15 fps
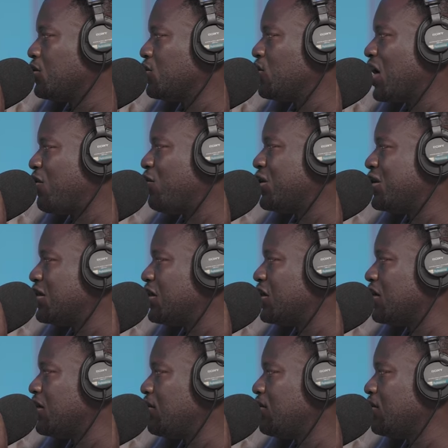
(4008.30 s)
Do you have a
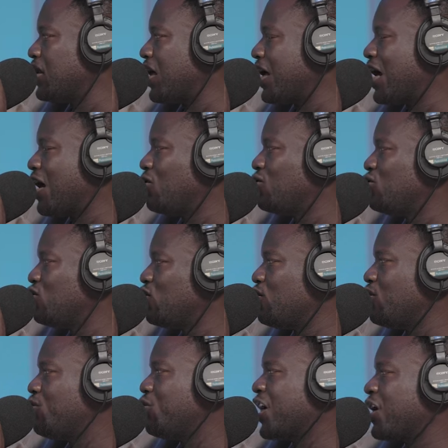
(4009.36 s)
team? Like, how do you
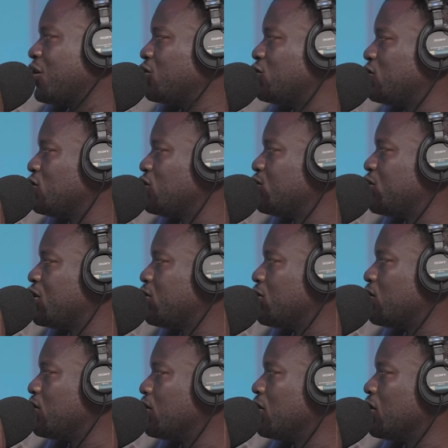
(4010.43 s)
pick and choose
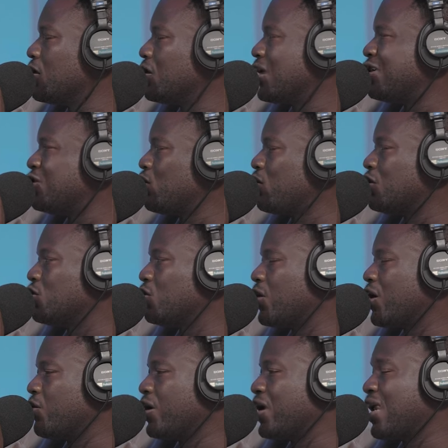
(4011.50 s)
people that you want to
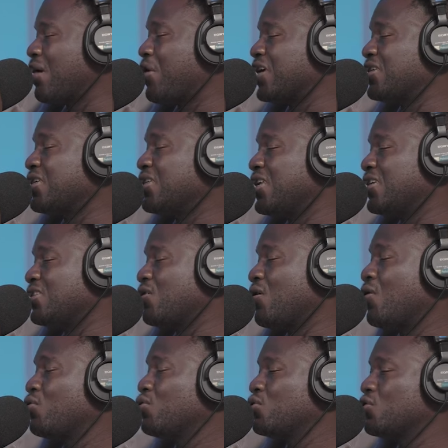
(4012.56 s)
work with? And I'm asking this
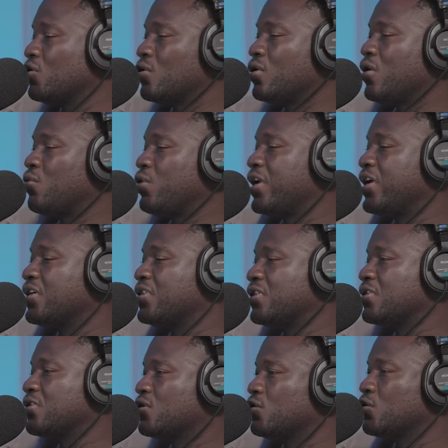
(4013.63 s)
also in
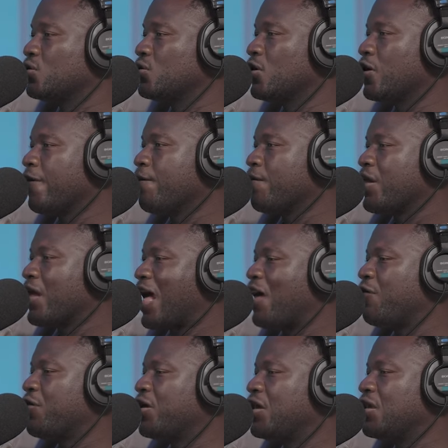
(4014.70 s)
relation to
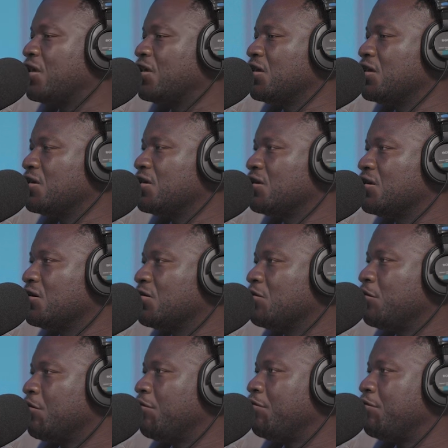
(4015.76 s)
having
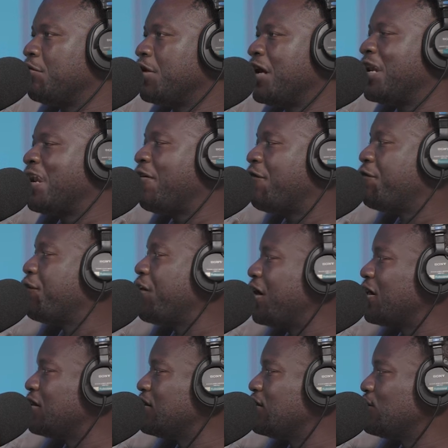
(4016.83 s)
enough
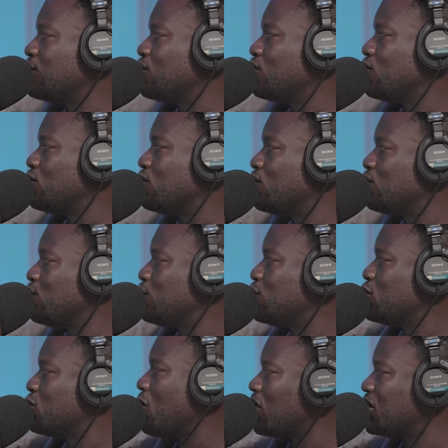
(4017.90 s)
funds to
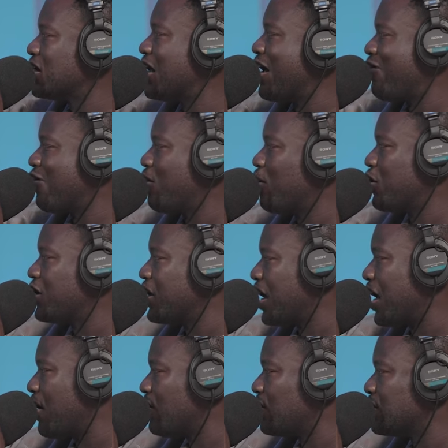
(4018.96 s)
sort everybody
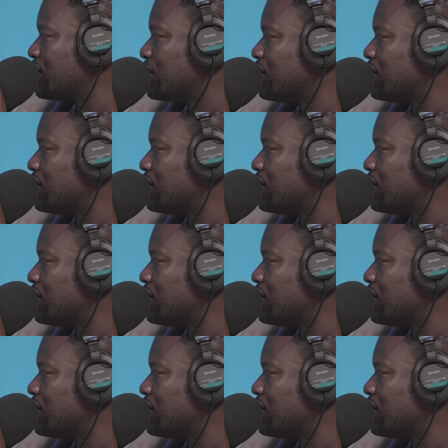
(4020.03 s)
out,